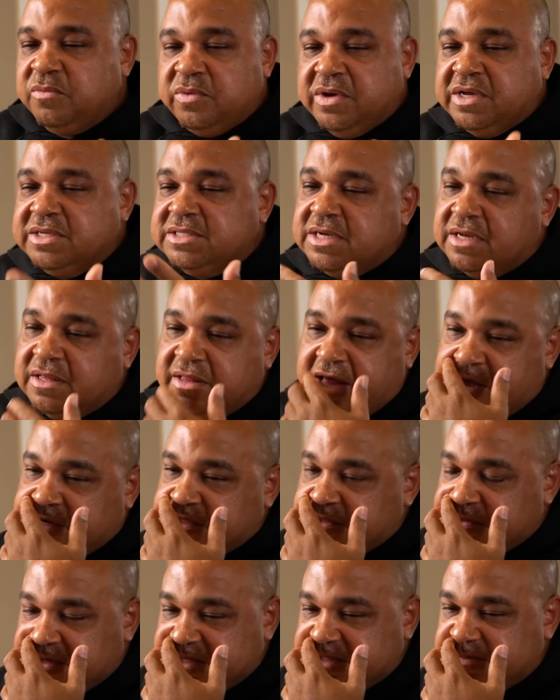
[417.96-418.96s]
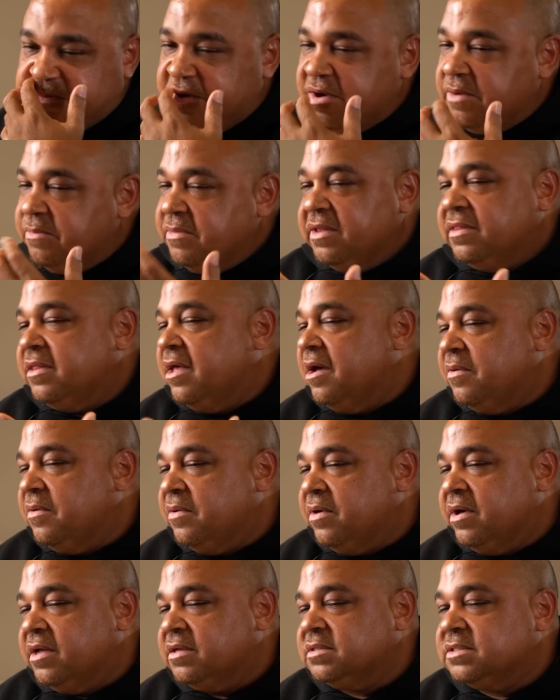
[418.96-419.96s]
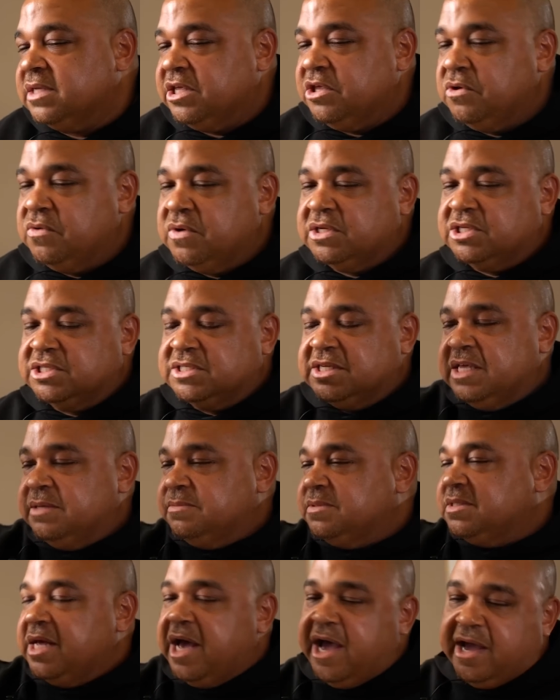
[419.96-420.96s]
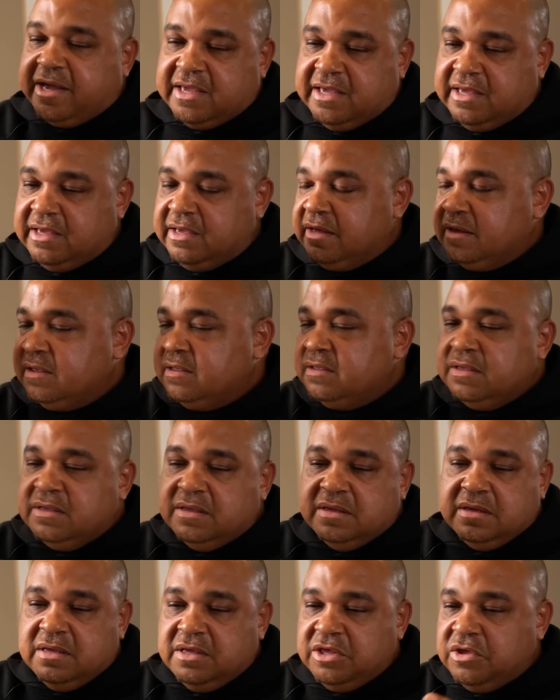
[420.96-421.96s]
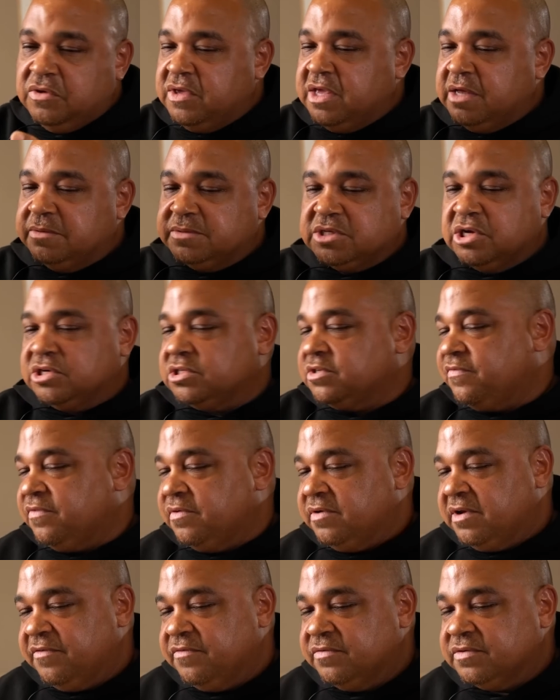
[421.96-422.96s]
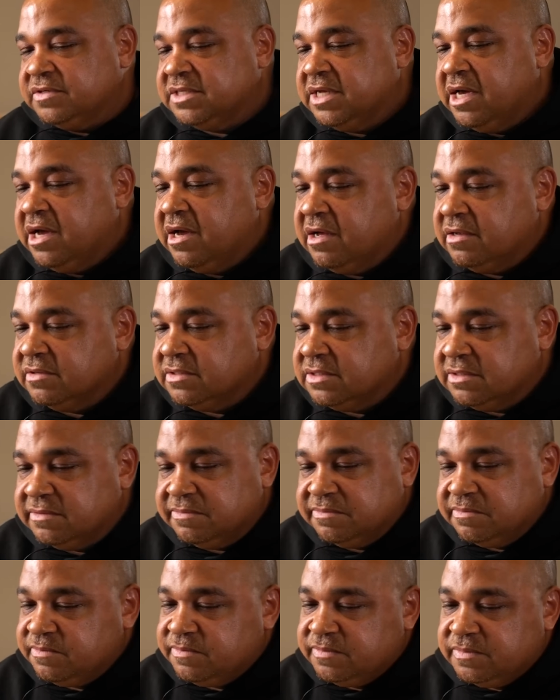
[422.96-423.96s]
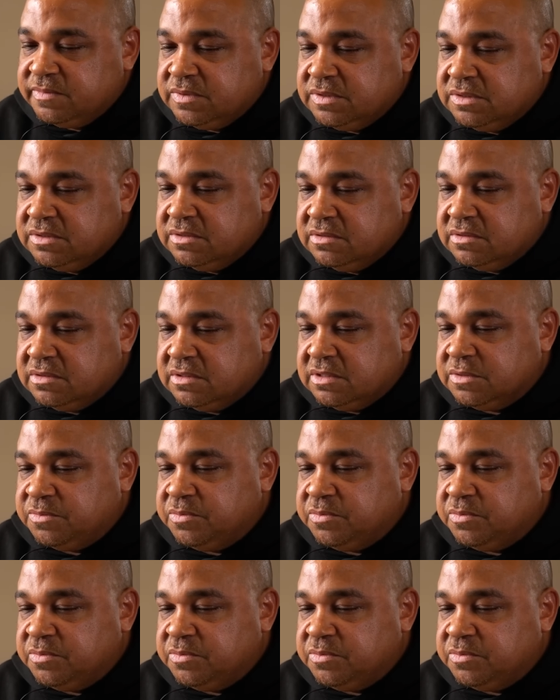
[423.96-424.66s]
Reason allows you to experiment that way. It's like you can just keep stacking, you can keep searching for different sounds, and it's